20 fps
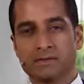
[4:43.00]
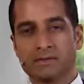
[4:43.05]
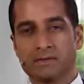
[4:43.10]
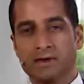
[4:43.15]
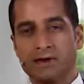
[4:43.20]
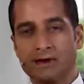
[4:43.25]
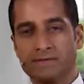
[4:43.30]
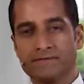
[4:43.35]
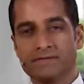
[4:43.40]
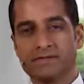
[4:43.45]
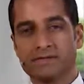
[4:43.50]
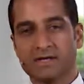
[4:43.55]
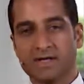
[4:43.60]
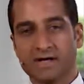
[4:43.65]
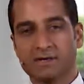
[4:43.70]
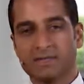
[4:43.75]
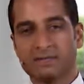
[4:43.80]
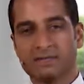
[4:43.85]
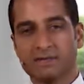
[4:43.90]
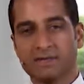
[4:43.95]

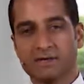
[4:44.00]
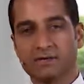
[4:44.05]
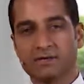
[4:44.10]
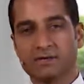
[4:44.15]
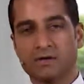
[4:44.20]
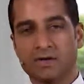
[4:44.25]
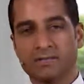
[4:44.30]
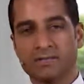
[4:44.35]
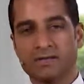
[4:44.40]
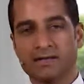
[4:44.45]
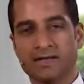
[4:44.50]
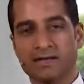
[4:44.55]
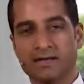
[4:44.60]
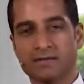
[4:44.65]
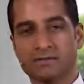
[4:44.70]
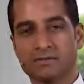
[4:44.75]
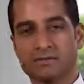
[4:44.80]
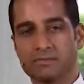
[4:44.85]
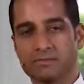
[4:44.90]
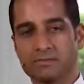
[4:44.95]
oftentimes the most common
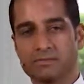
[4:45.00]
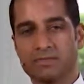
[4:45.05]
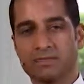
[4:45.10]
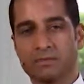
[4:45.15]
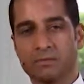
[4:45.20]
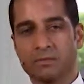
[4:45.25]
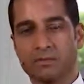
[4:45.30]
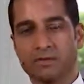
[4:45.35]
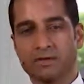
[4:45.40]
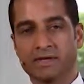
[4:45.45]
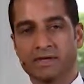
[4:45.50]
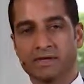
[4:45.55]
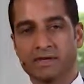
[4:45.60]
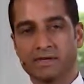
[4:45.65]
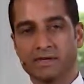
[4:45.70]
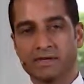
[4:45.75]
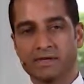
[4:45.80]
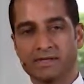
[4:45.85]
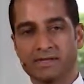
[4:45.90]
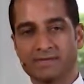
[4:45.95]
cancer within an organ